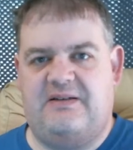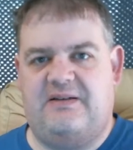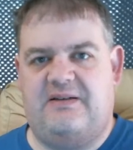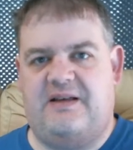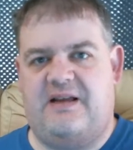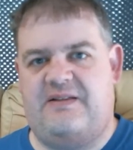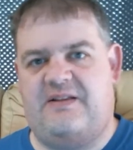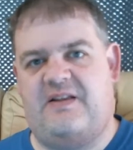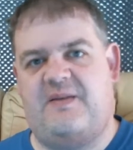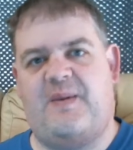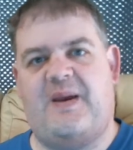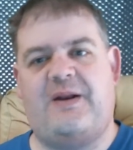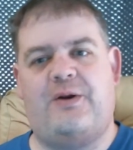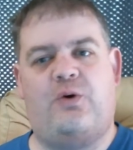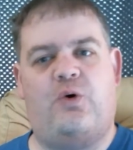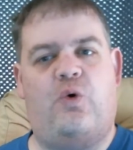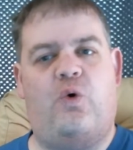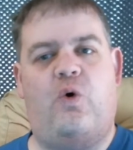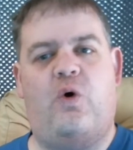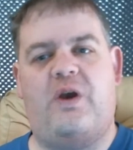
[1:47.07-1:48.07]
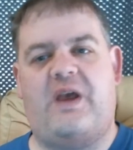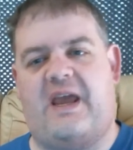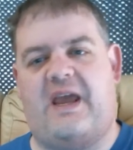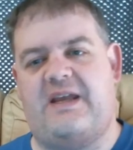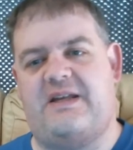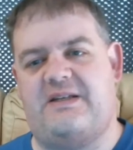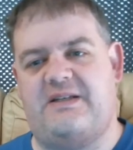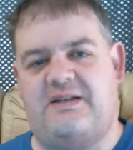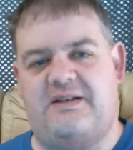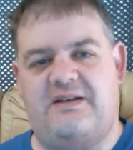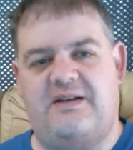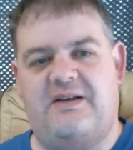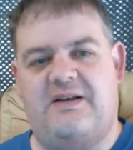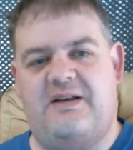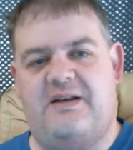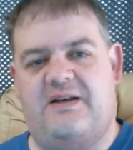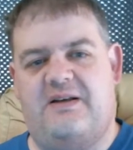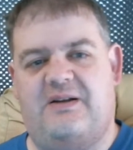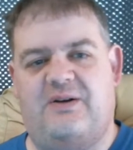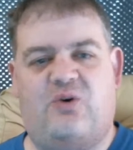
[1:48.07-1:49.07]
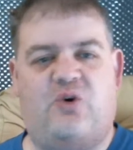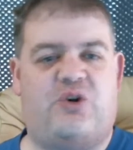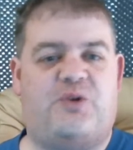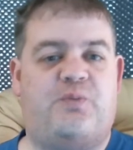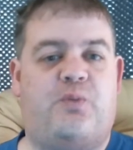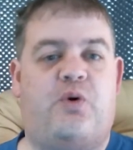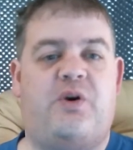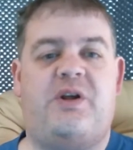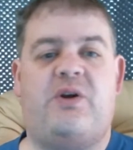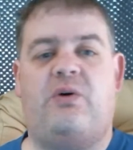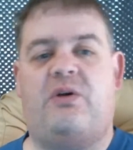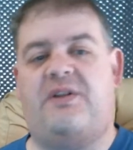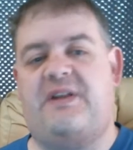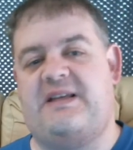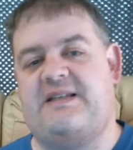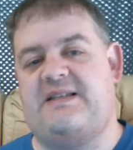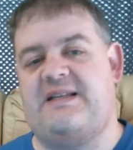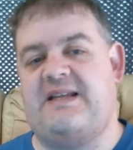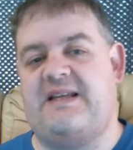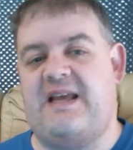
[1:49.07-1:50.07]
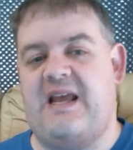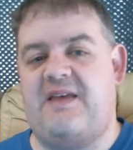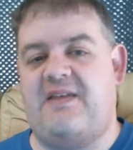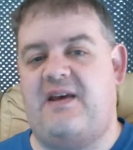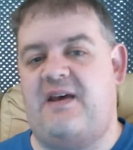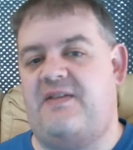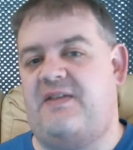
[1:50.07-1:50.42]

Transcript: And then they made an OR gate. And of course, putting all these together,